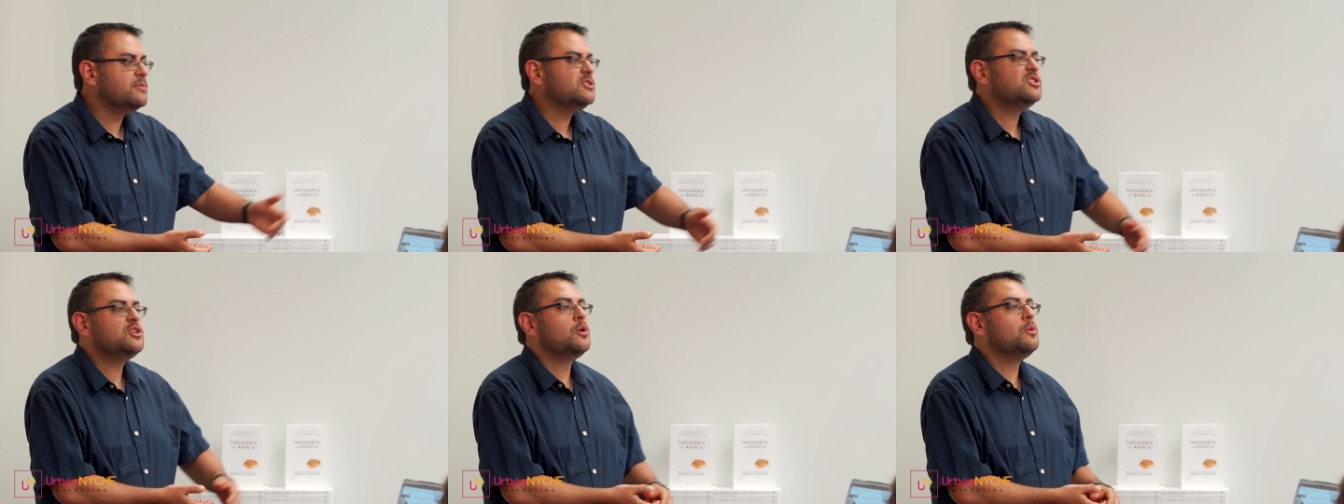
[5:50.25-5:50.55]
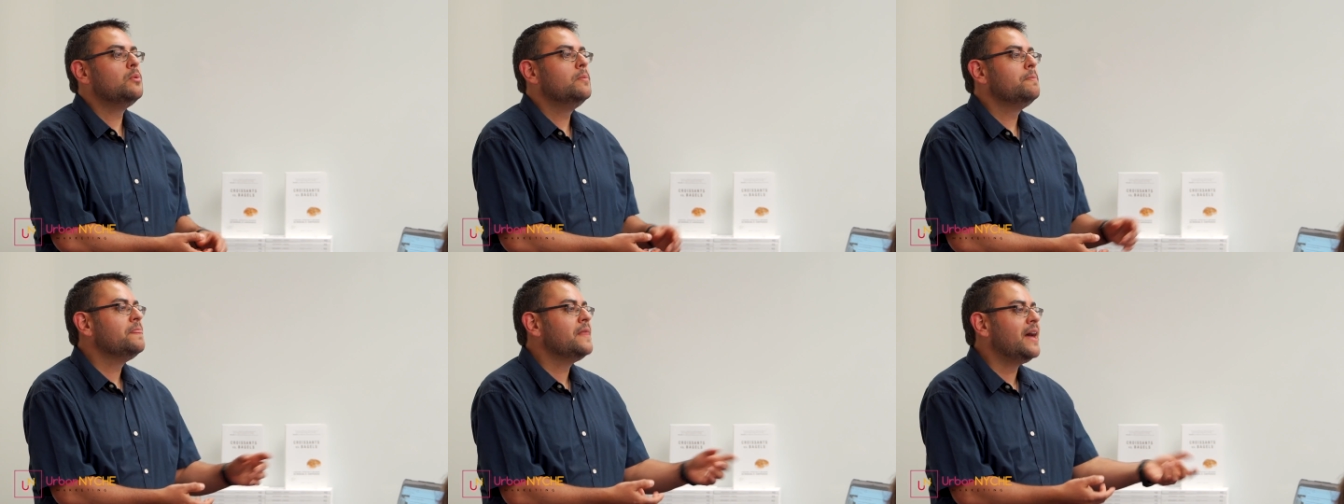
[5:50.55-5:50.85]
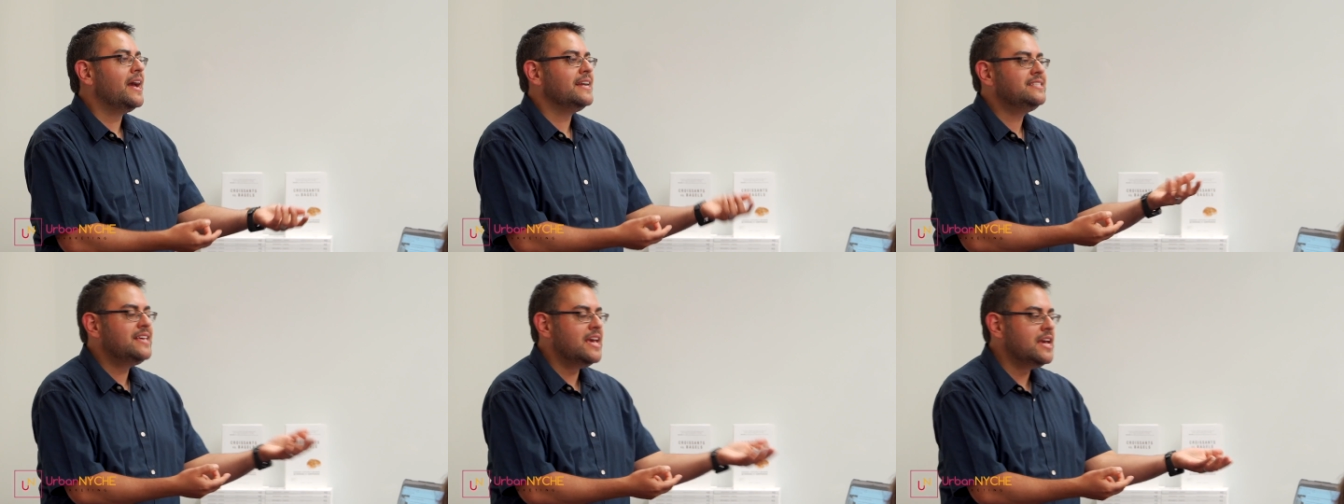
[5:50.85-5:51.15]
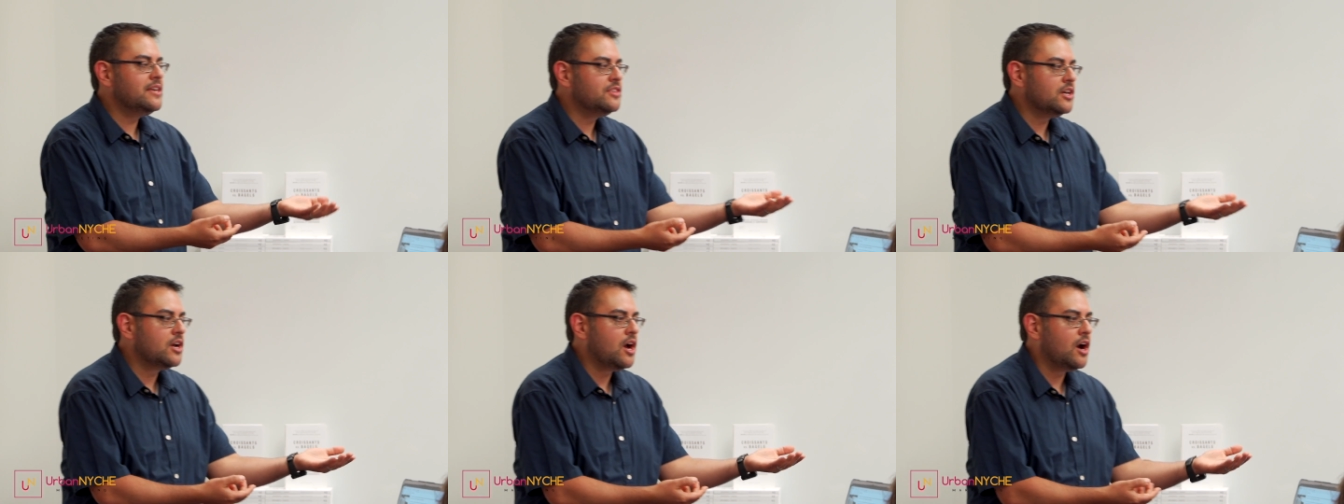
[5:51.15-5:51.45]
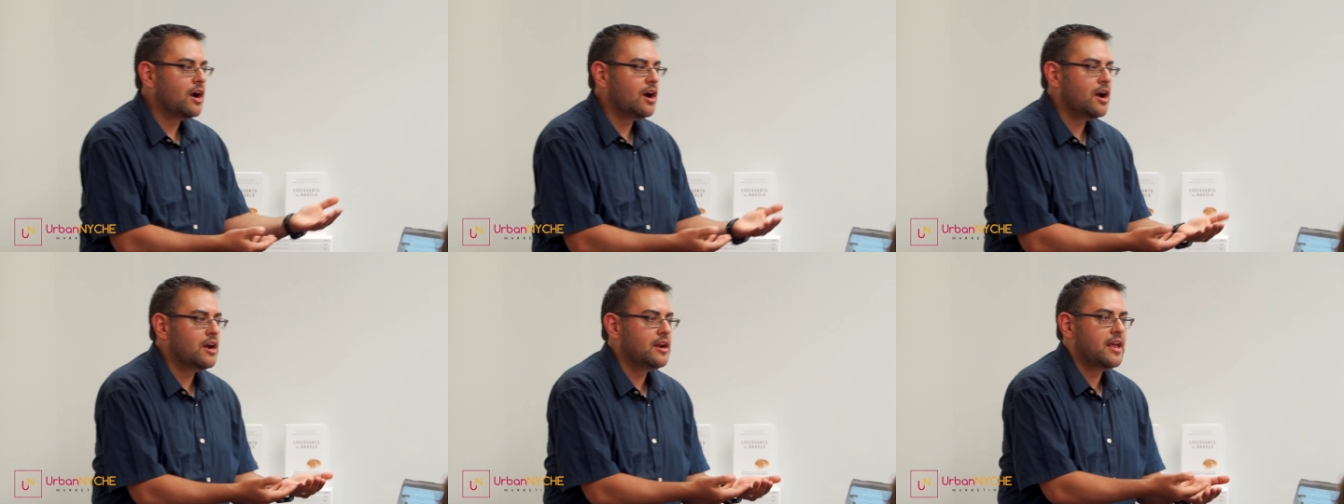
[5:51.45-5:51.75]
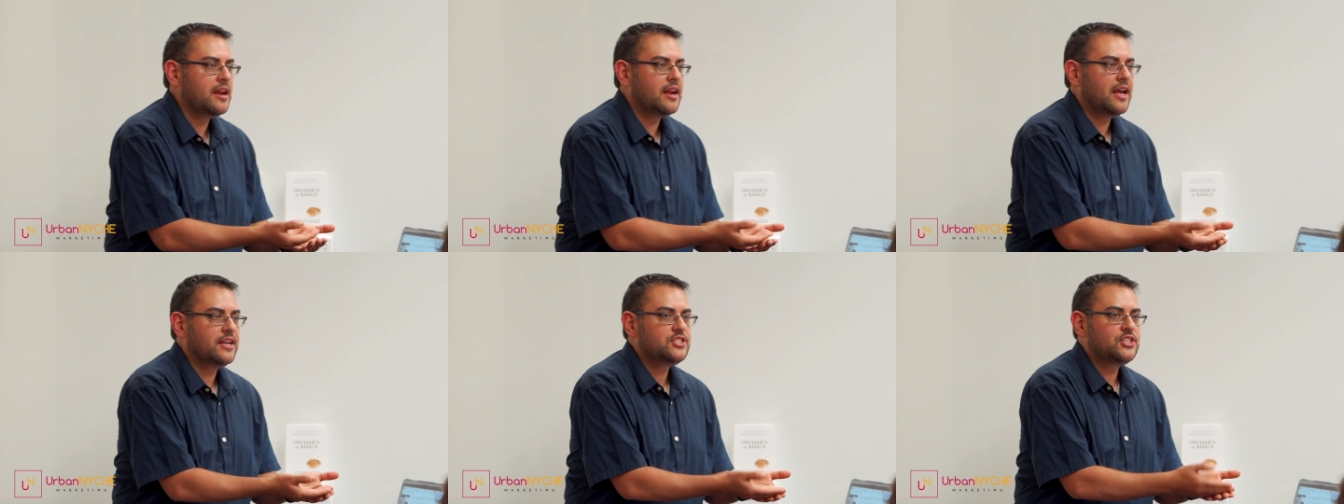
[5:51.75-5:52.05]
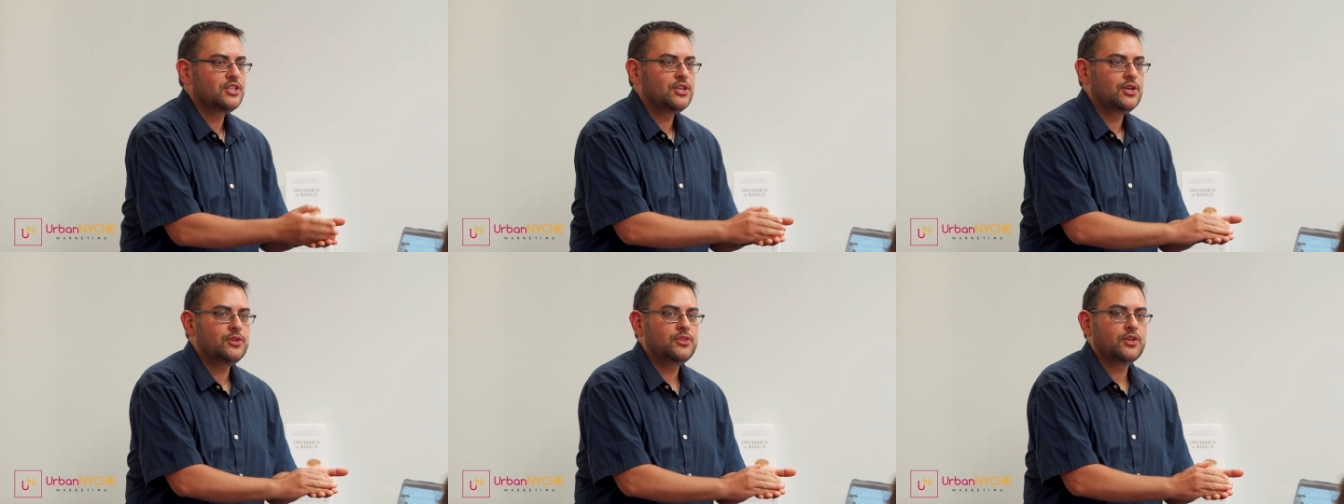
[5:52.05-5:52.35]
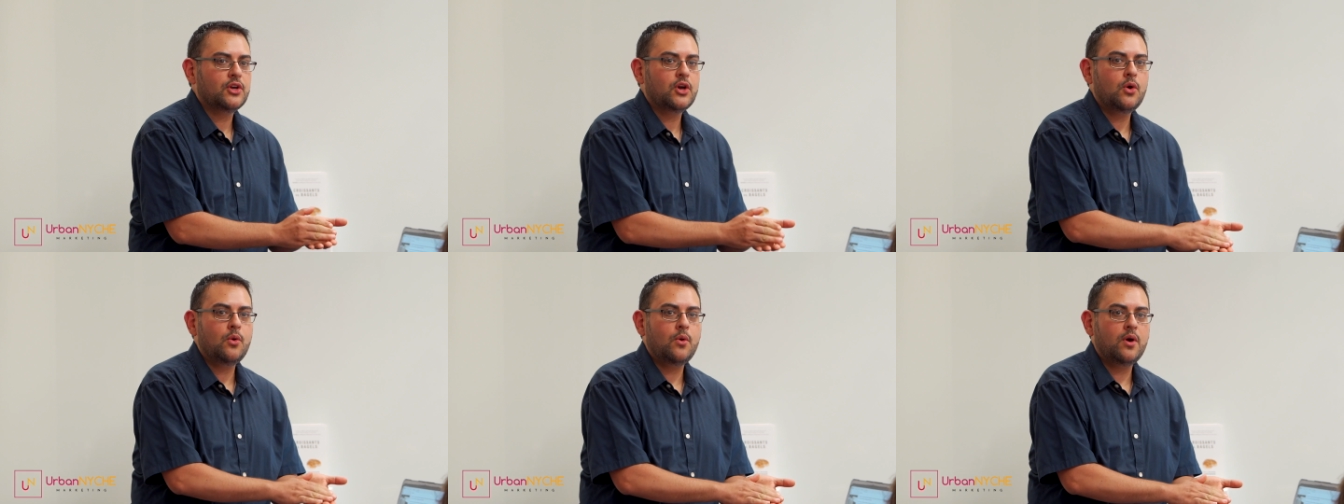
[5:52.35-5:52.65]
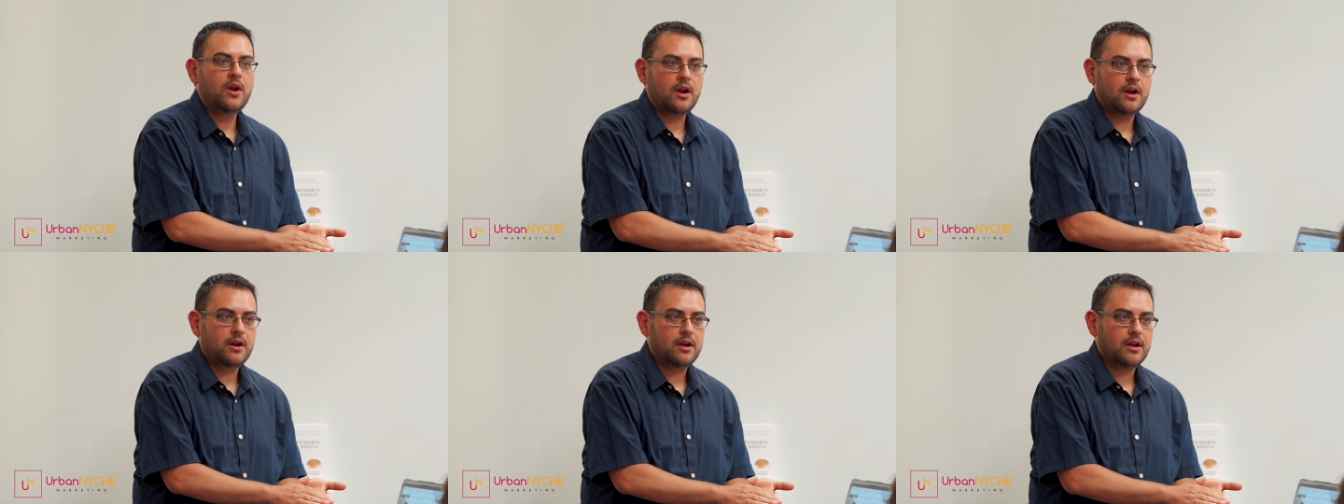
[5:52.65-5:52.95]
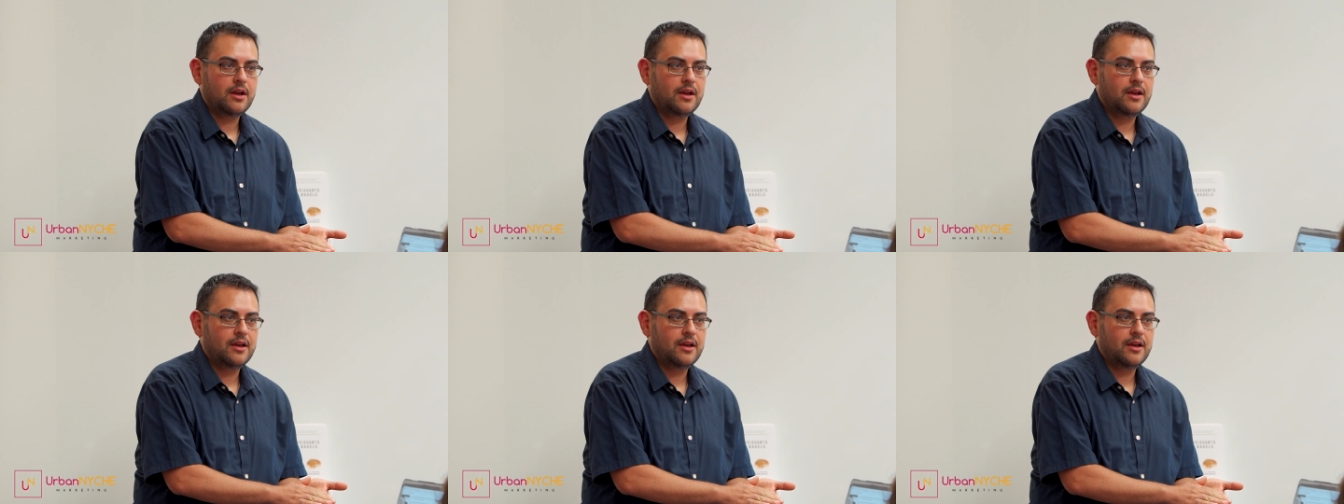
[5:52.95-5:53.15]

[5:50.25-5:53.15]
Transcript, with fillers: So I take the card and I turn the corner.